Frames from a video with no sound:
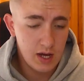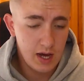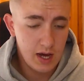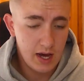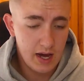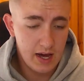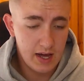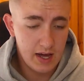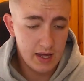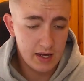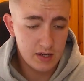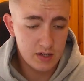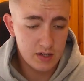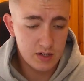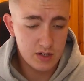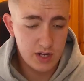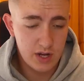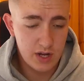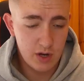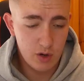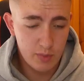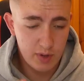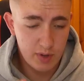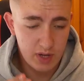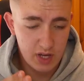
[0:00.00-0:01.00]
And
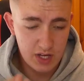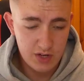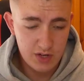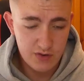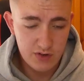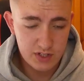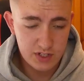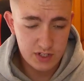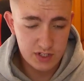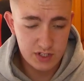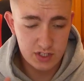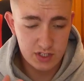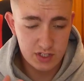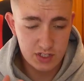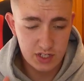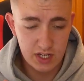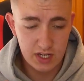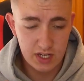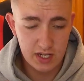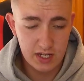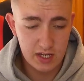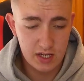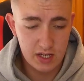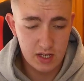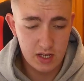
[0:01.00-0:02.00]
it will be interesting to
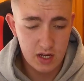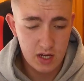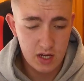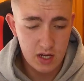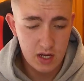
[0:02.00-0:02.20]
see